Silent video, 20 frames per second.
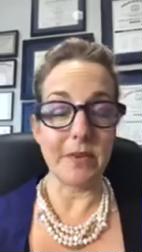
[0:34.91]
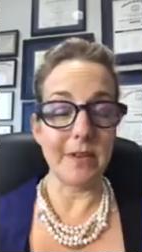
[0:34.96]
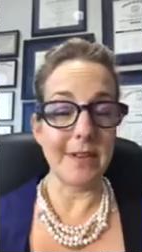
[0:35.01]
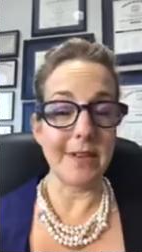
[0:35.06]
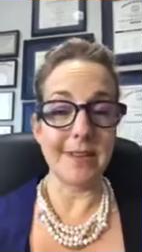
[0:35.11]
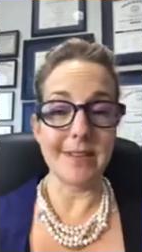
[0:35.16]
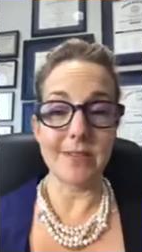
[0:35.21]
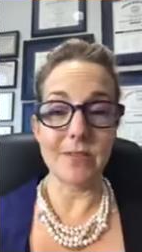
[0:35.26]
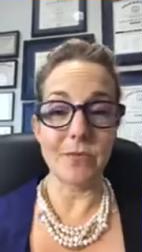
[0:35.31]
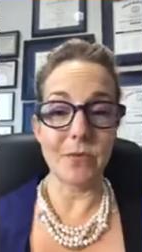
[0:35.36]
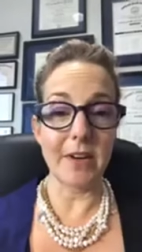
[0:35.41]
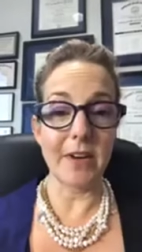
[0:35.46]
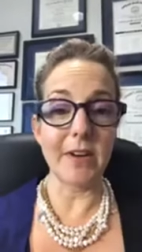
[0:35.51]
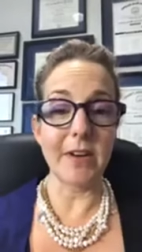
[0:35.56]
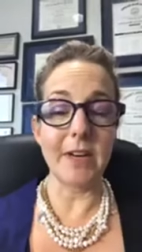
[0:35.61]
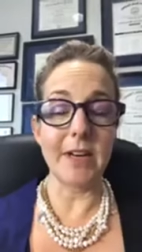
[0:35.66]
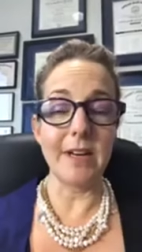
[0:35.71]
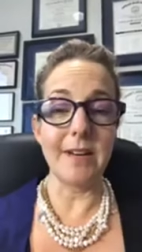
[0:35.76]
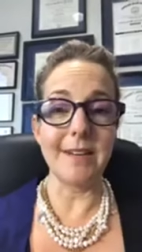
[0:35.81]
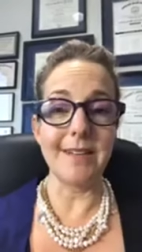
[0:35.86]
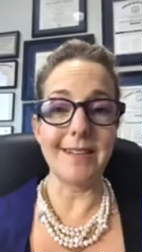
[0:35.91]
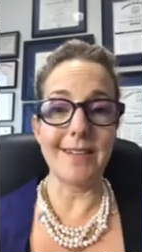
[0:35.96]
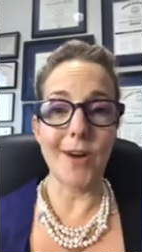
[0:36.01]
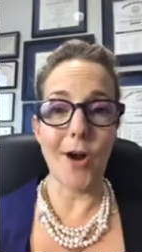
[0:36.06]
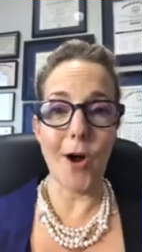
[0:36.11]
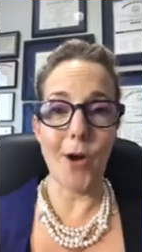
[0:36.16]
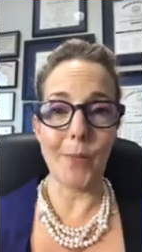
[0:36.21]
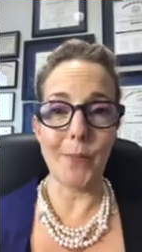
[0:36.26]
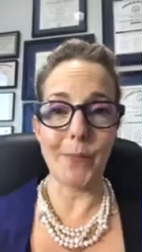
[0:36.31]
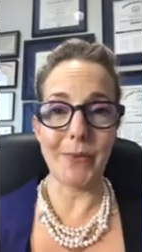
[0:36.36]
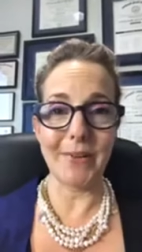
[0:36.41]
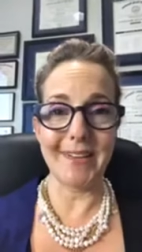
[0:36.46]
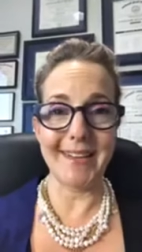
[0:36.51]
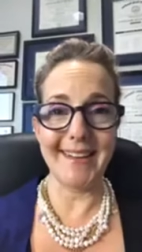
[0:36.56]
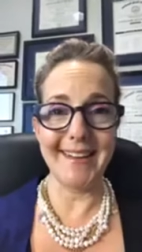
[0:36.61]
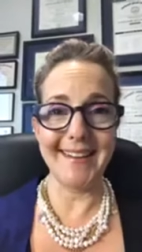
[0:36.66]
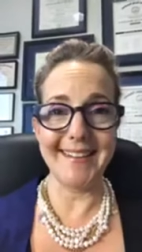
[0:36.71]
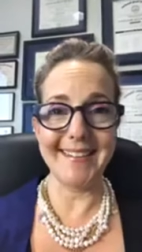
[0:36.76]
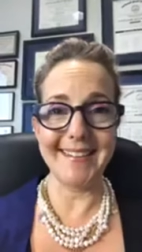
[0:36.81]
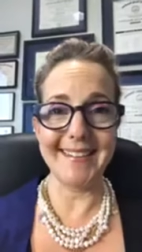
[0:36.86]
It is very
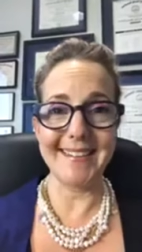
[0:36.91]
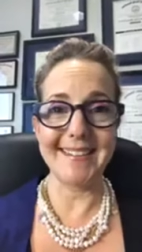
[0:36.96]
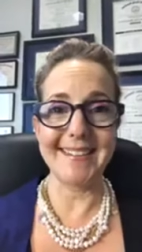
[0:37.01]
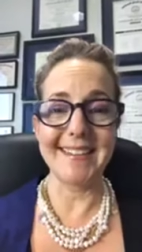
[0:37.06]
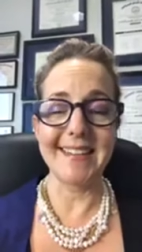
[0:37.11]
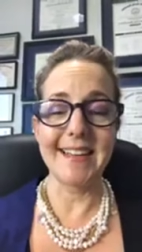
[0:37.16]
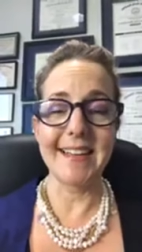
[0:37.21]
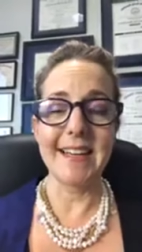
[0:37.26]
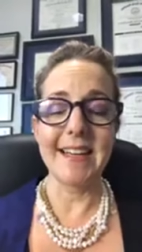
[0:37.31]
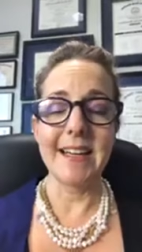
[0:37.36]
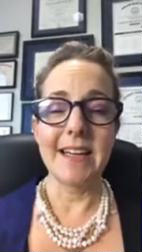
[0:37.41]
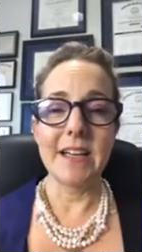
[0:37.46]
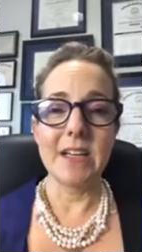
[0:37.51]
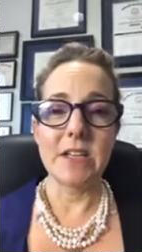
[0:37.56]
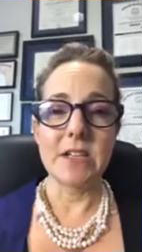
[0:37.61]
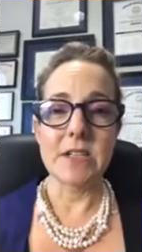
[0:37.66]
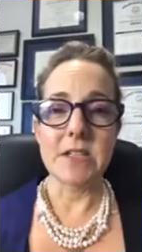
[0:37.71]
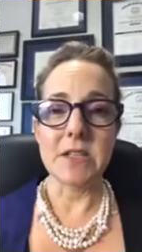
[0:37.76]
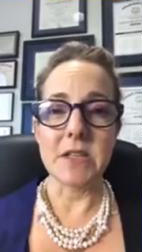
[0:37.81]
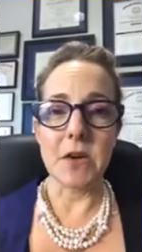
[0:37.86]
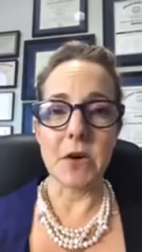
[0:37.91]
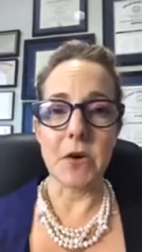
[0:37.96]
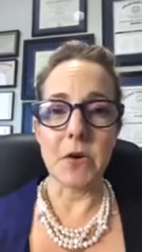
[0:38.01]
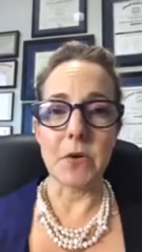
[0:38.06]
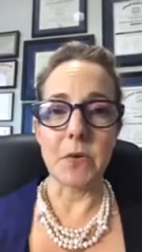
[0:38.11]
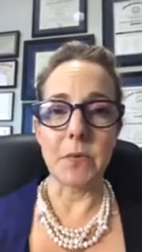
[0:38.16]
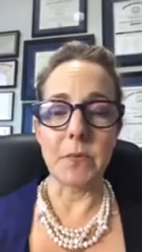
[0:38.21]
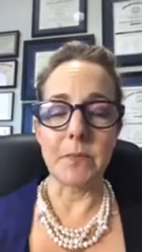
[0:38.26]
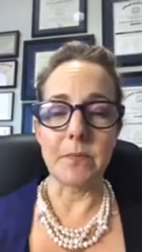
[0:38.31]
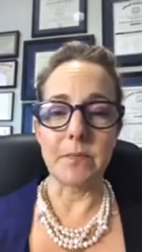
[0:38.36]
complicated. So